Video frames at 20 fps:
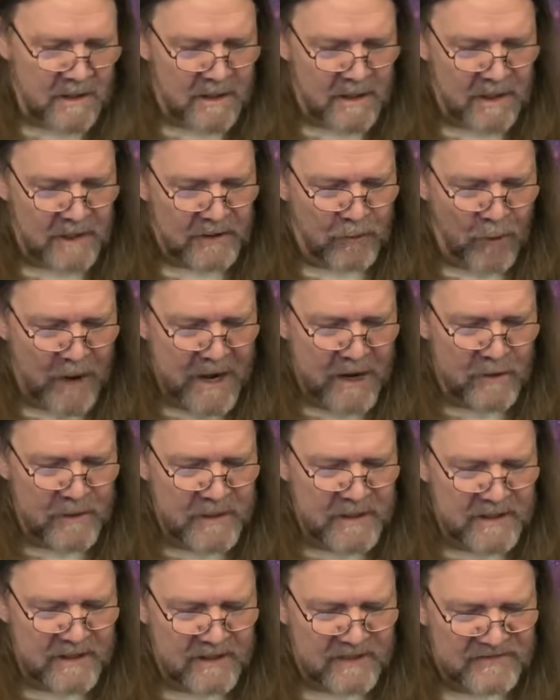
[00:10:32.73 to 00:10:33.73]

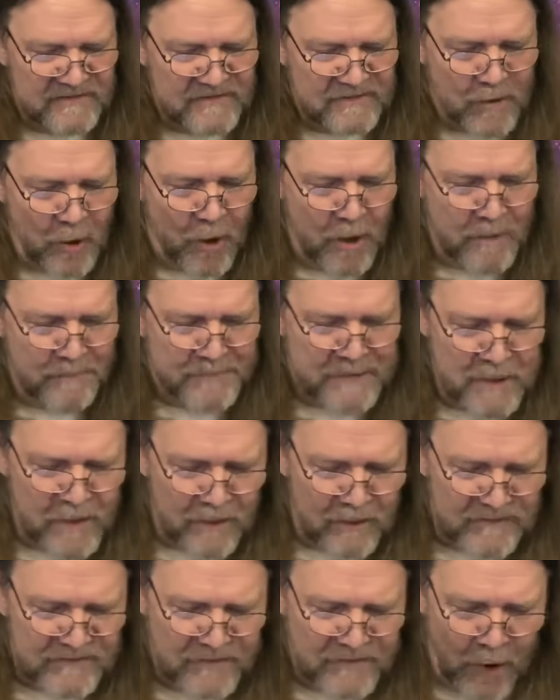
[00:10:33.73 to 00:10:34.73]
Aquarius,
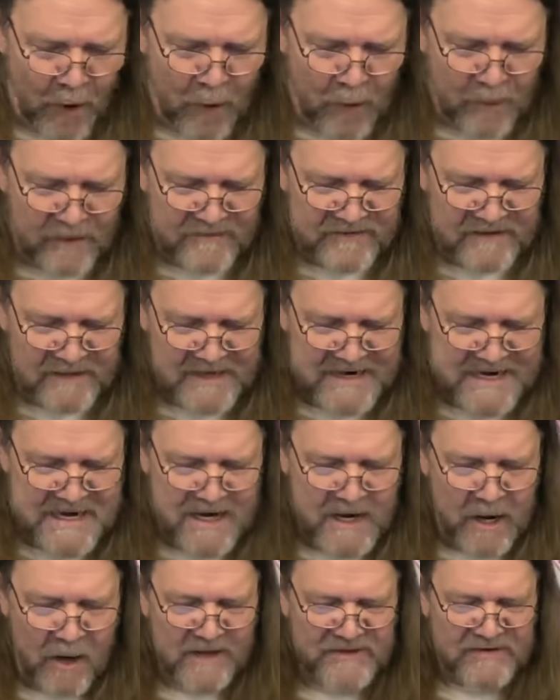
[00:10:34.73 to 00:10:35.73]
Scorpio, Taurus,
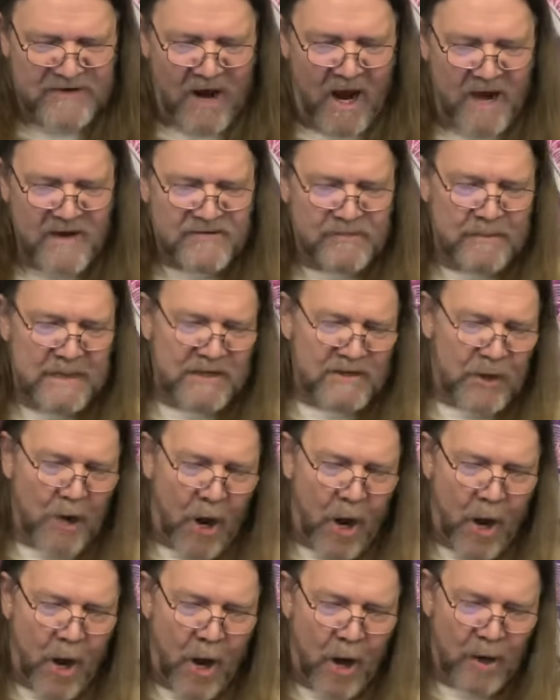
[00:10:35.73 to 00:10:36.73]
Leo, a judgment
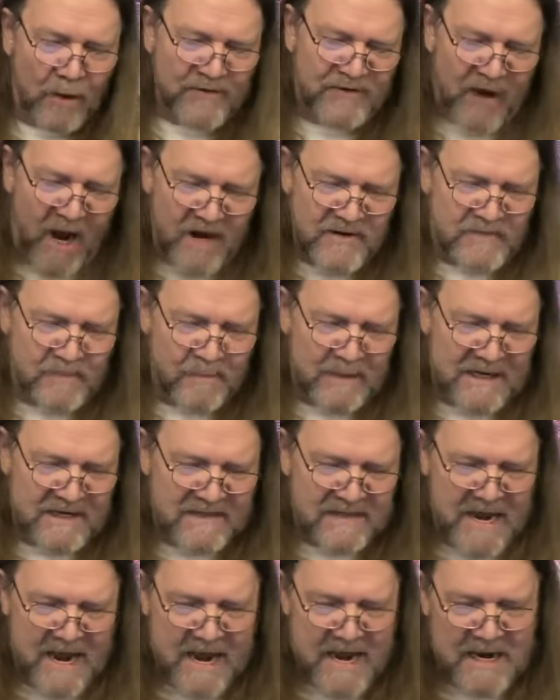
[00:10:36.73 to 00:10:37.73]
call, judgment
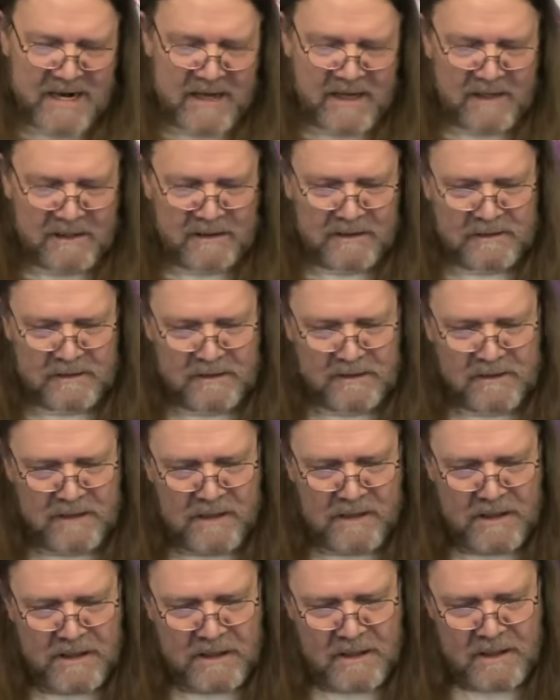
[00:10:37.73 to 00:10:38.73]
day.
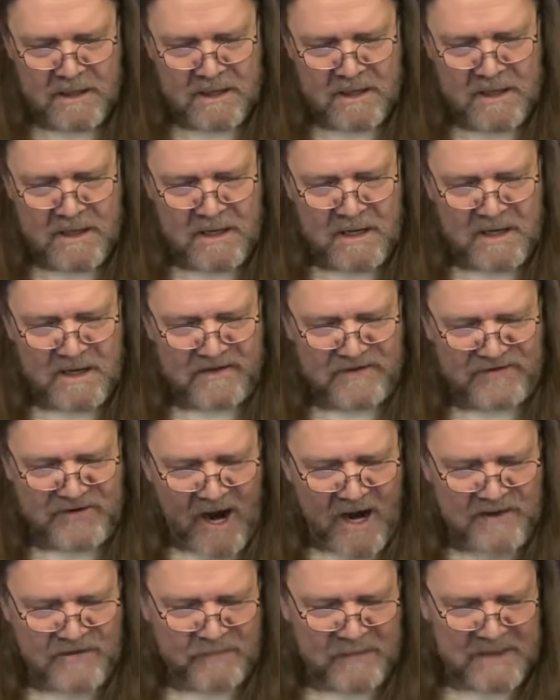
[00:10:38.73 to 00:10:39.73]

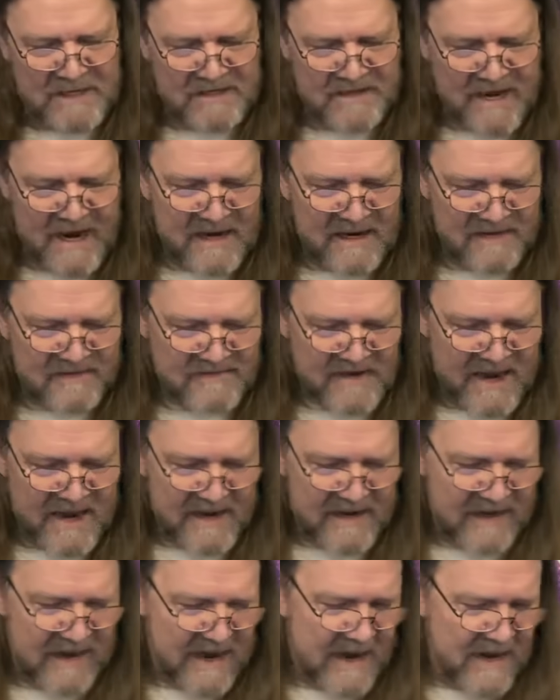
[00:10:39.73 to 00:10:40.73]
Judgment day is
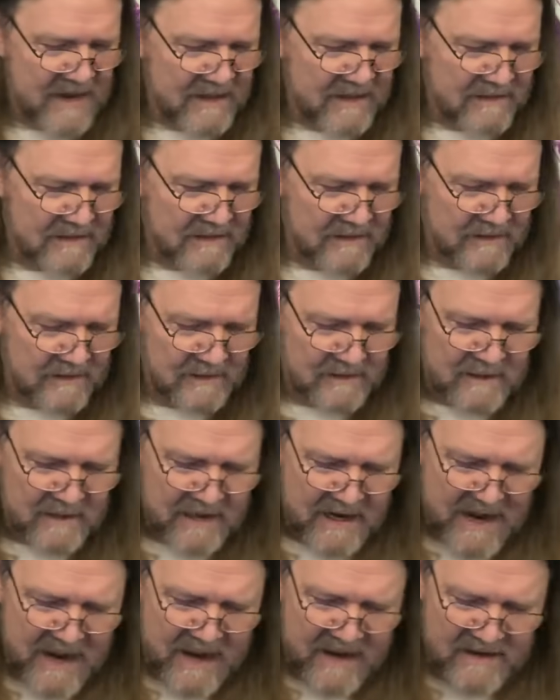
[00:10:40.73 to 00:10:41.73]
at hand.
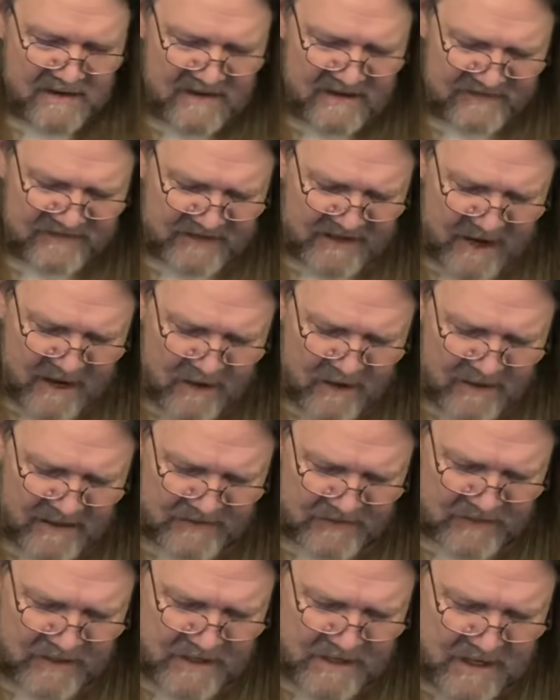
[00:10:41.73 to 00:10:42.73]
And this
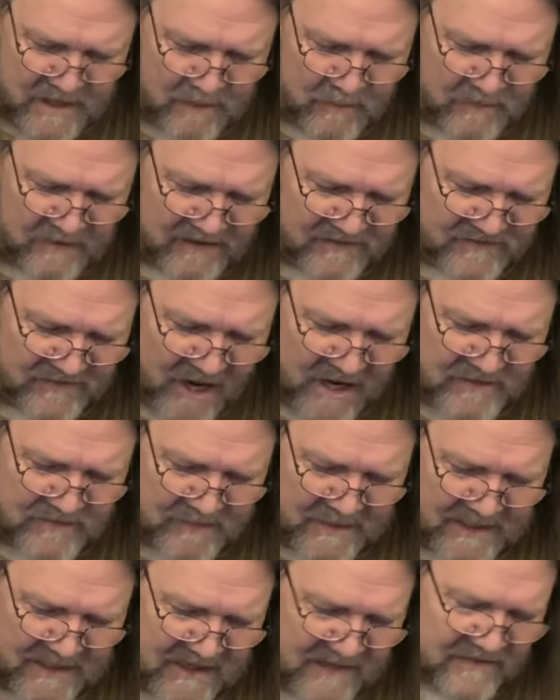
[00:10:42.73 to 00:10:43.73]
character here with the
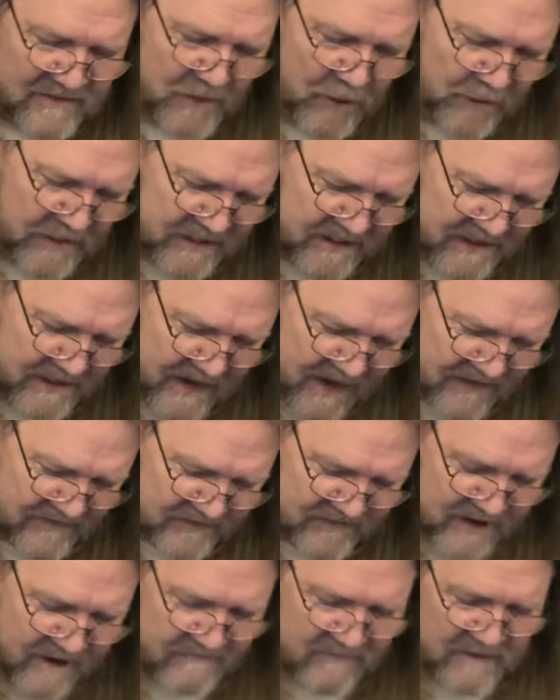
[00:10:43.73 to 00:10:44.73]
judgment is looking at
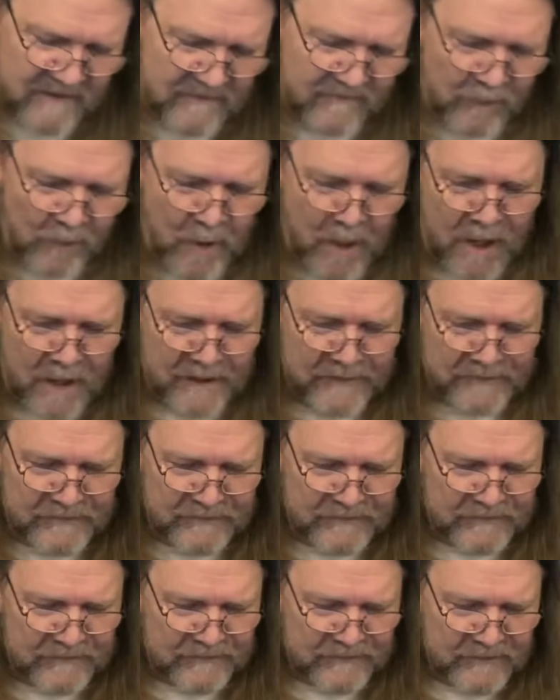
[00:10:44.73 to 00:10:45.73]
seven of
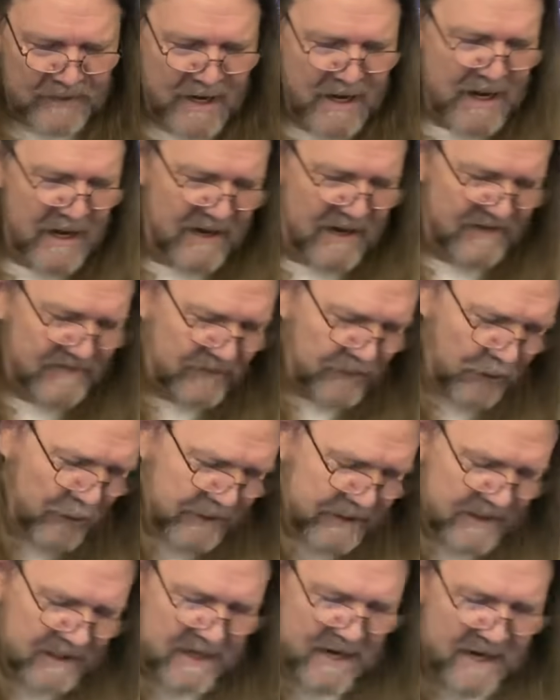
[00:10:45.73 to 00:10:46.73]
wands, is
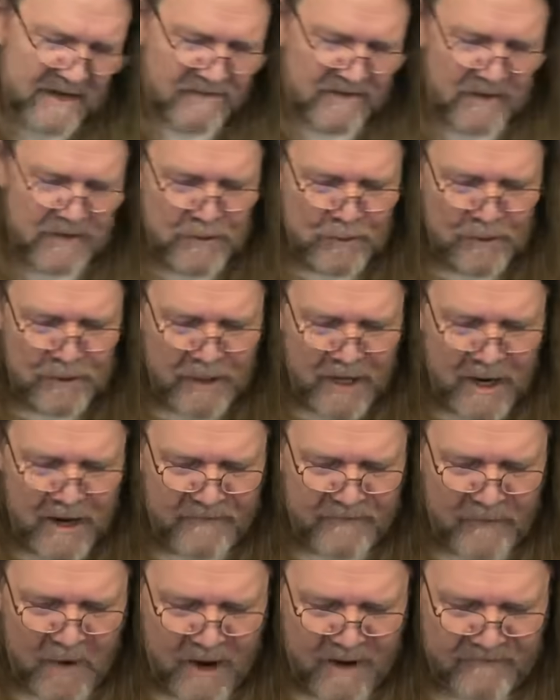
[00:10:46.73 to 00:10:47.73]
looking at the new
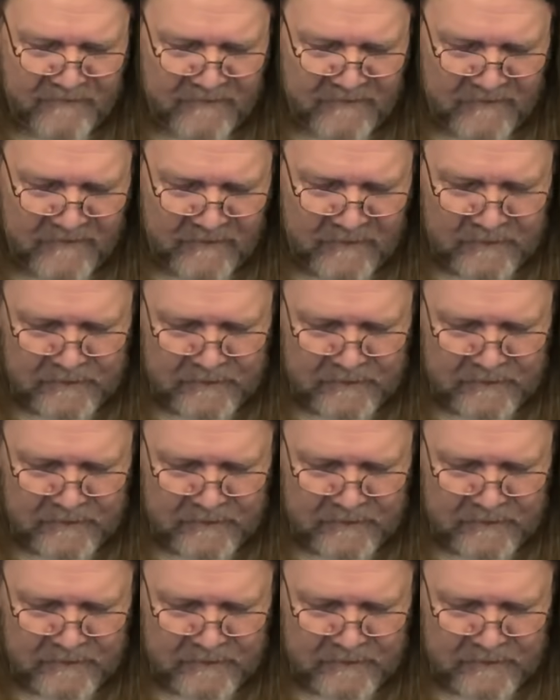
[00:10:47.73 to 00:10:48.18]
love offer